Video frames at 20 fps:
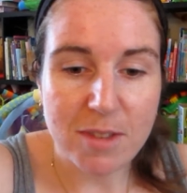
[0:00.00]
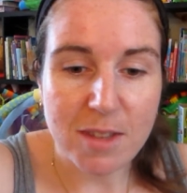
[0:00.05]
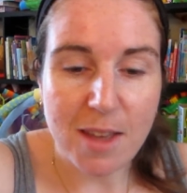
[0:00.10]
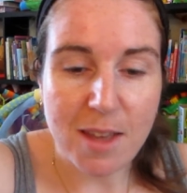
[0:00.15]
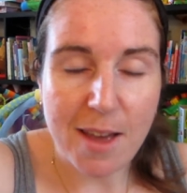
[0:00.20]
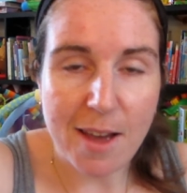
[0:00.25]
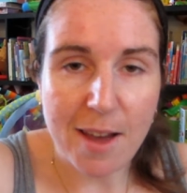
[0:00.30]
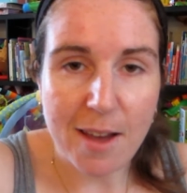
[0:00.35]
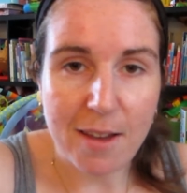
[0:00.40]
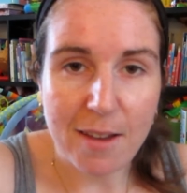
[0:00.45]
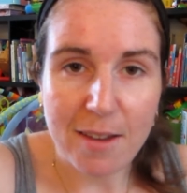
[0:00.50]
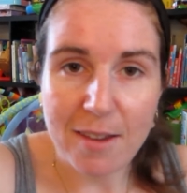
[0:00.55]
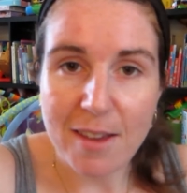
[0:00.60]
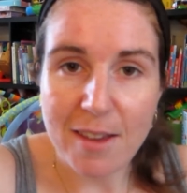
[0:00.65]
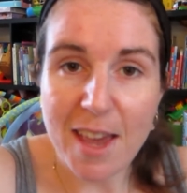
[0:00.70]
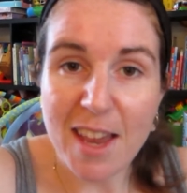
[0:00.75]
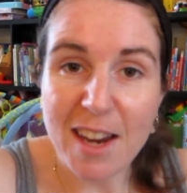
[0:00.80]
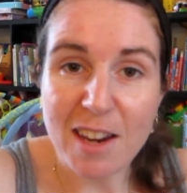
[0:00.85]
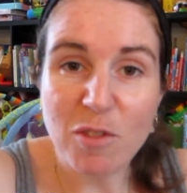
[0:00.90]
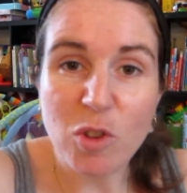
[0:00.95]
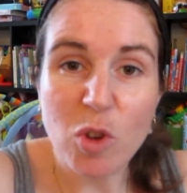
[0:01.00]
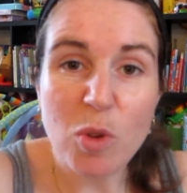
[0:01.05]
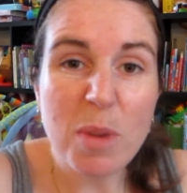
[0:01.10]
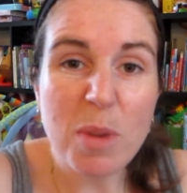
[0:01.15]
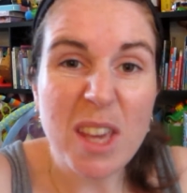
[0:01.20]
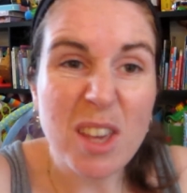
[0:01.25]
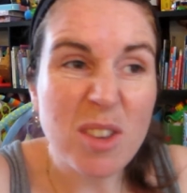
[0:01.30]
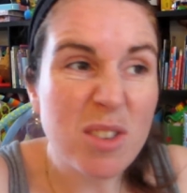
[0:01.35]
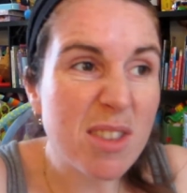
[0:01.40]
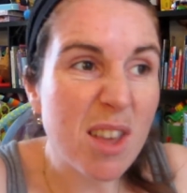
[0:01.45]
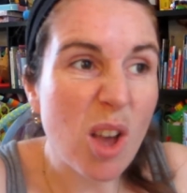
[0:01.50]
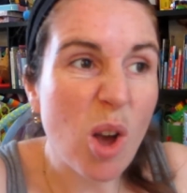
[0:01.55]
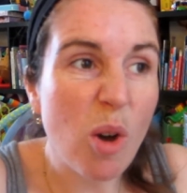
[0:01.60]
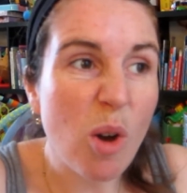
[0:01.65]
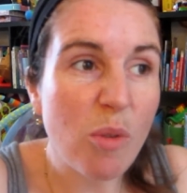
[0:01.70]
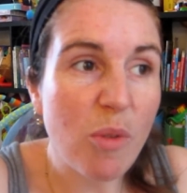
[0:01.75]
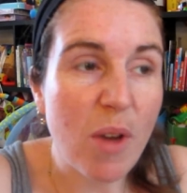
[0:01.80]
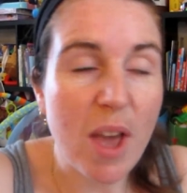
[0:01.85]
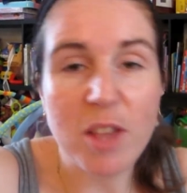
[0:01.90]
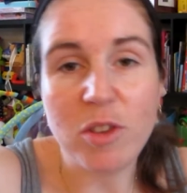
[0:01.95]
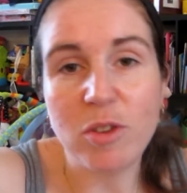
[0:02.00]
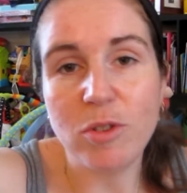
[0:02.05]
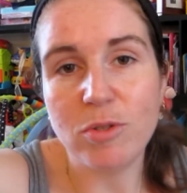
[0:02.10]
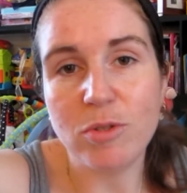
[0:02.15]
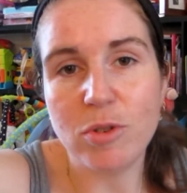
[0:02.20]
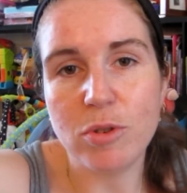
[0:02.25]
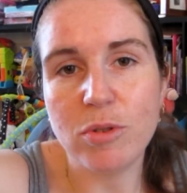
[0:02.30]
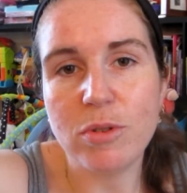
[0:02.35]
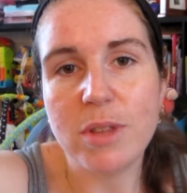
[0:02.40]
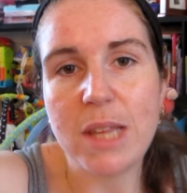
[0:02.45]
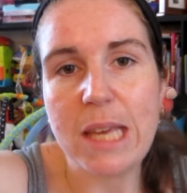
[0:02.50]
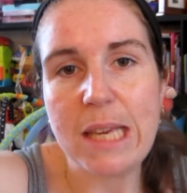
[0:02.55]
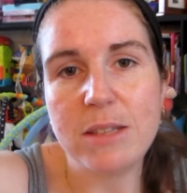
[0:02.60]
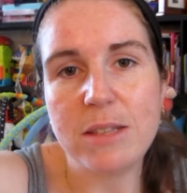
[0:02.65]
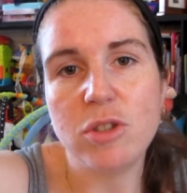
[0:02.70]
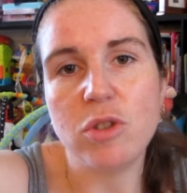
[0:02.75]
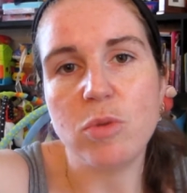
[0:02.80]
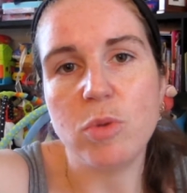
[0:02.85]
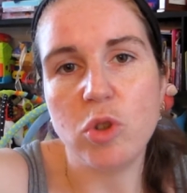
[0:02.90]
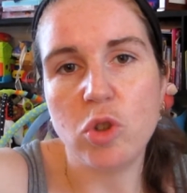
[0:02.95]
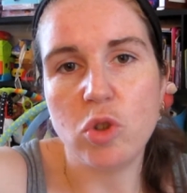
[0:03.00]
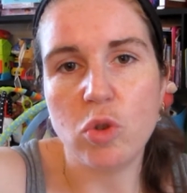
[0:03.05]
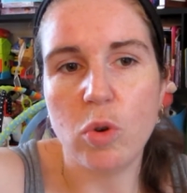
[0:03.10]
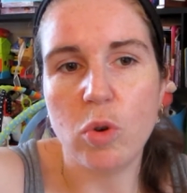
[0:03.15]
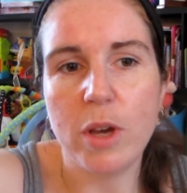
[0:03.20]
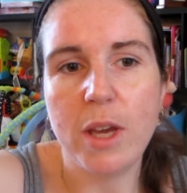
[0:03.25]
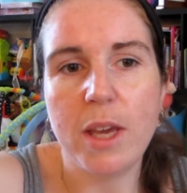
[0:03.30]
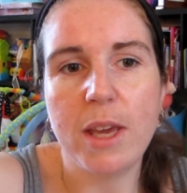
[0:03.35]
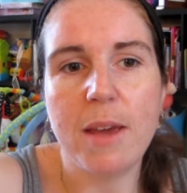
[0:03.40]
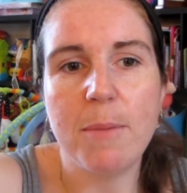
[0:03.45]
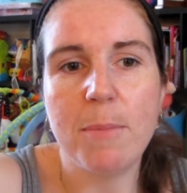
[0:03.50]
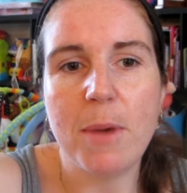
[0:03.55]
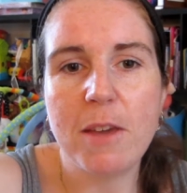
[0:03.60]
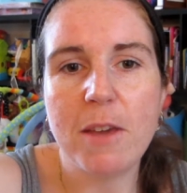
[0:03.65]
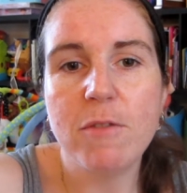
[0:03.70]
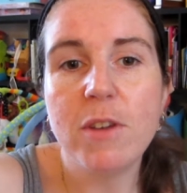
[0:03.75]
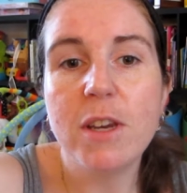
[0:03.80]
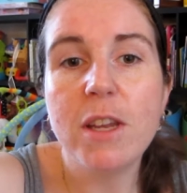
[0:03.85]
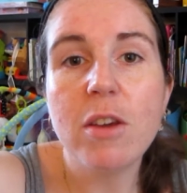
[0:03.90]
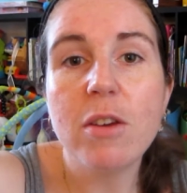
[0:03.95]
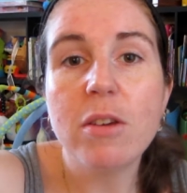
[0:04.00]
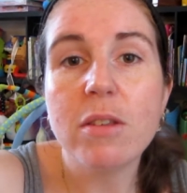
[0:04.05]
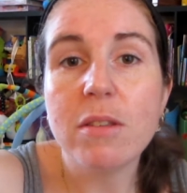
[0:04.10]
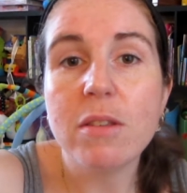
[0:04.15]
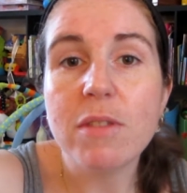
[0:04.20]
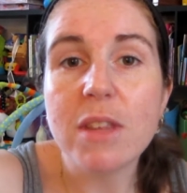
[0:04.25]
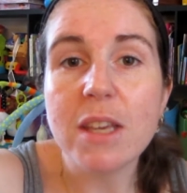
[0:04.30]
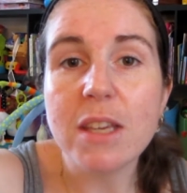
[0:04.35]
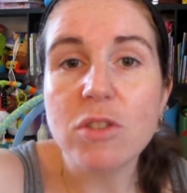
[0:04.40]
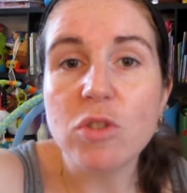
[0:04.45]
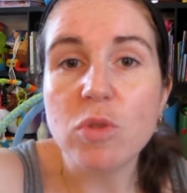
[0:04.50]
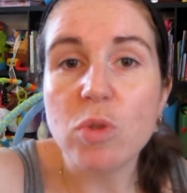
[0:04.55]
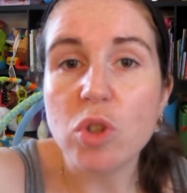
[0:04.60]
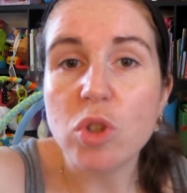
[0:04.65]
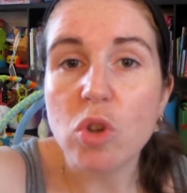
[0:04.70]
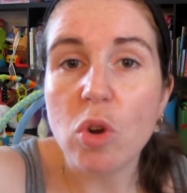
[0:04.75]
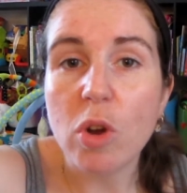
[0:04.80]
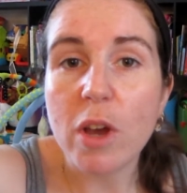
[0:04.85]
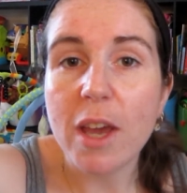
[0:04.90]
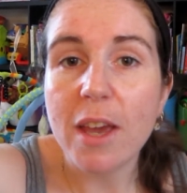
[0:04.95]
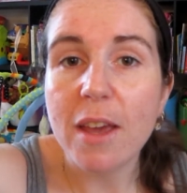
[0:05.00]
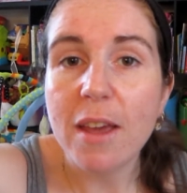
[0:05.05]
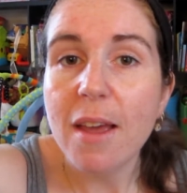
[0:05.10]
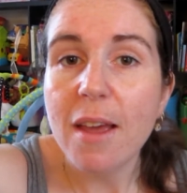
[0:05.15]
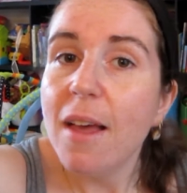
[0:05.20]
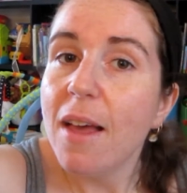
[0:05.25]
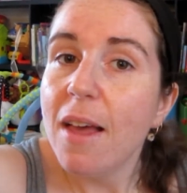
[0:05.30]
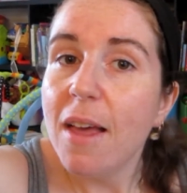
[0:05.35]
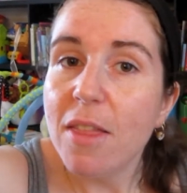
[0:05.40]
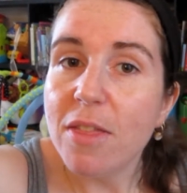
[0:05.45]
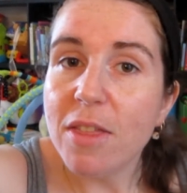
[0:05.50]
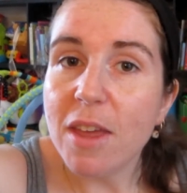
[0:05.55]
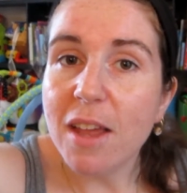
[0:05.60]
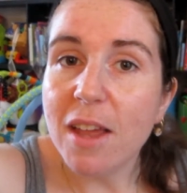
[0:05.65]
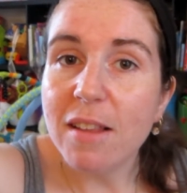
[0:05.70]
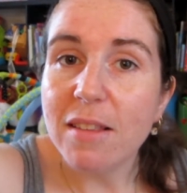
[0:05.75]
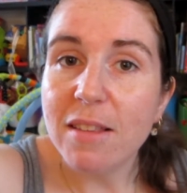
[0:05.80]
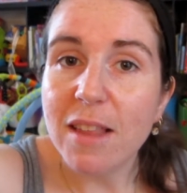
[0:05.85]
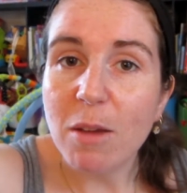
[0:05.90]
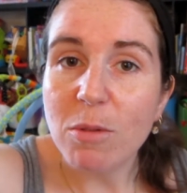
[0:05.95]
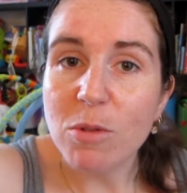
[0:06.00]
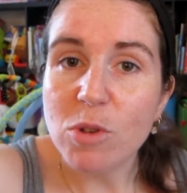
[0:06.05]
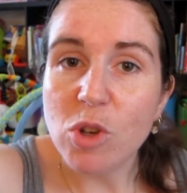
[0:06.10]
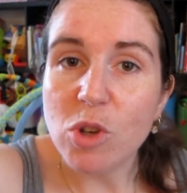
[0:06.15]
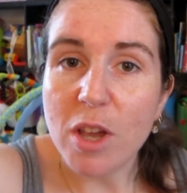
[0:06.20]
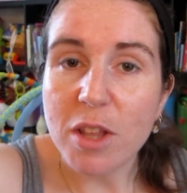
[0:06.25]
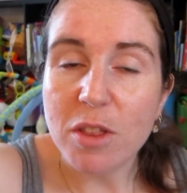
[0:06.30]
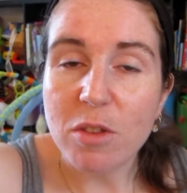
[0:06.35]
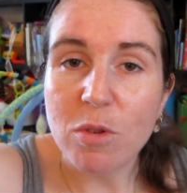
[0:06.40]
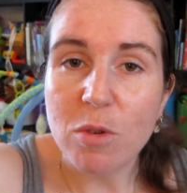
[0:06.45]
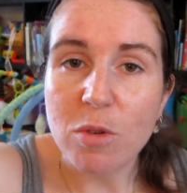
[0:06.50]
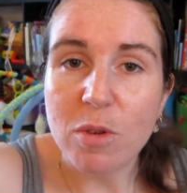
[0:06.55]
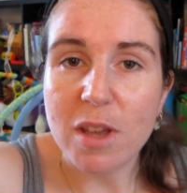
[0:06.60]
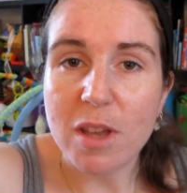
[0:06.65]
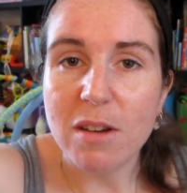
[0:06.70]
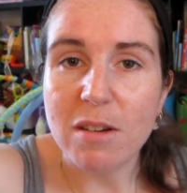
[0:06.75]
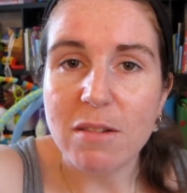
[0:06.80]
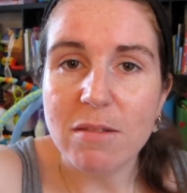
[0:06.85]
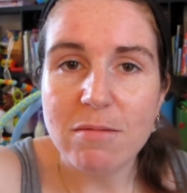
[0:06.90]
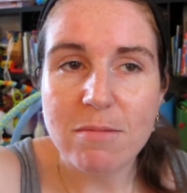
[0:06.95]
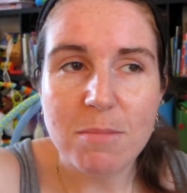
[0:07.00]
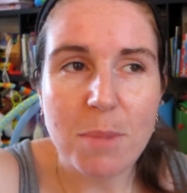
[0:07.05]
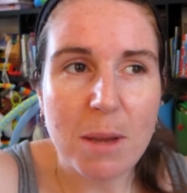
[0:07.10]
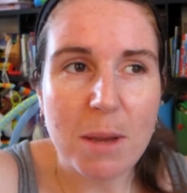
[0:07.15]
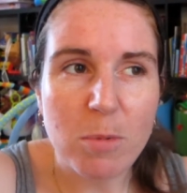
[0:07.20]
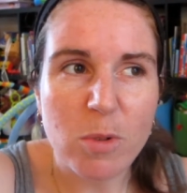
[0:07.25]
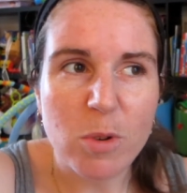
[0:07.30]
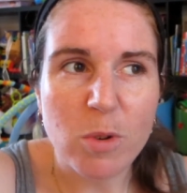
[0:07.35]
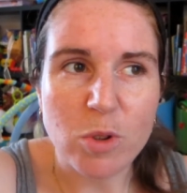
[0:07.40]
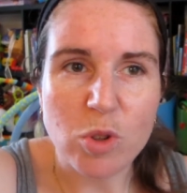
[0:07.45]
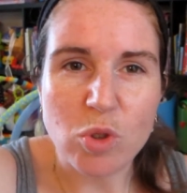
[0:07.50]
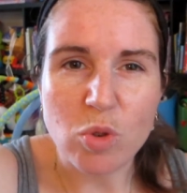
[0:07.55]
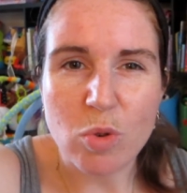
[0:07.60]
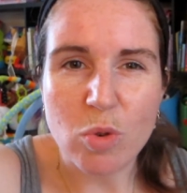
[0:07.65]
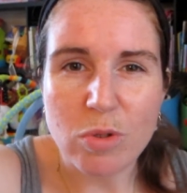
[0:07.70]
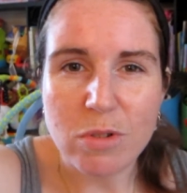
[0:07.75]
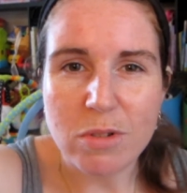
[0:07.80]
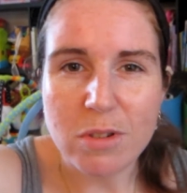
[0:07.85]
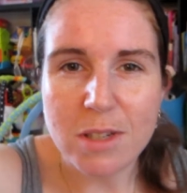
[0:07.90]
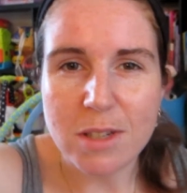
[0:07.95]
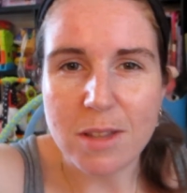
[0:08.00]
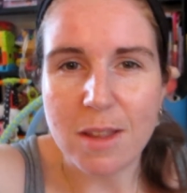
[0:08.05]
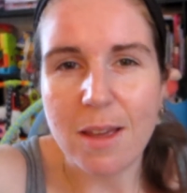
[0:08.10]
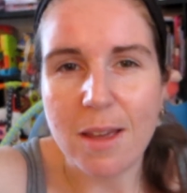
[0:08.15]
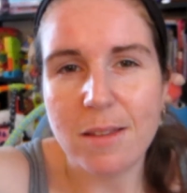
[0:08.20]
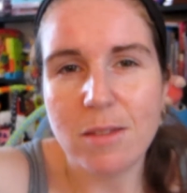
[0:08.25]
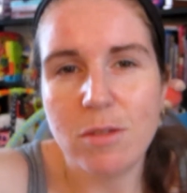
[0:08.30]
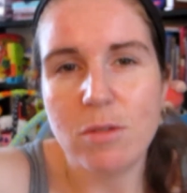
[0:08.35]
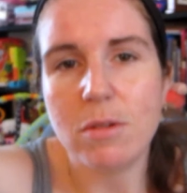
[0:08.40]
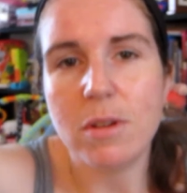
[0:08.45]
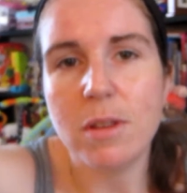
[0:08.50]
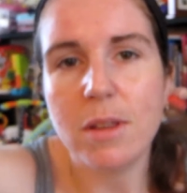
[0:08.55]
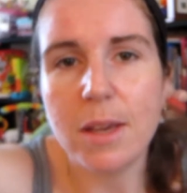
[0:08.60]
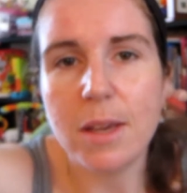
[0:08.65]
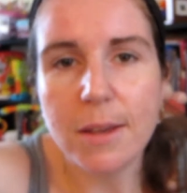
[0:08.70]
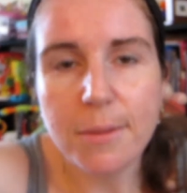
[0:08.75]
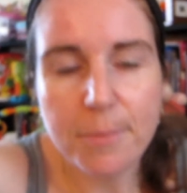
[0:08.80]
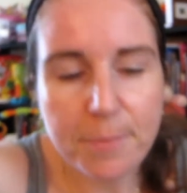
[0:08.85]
And if you be yourself and you do things you enjoy and make videos of things you enjoy, then that will shine through and people are drawn to that sort of thing.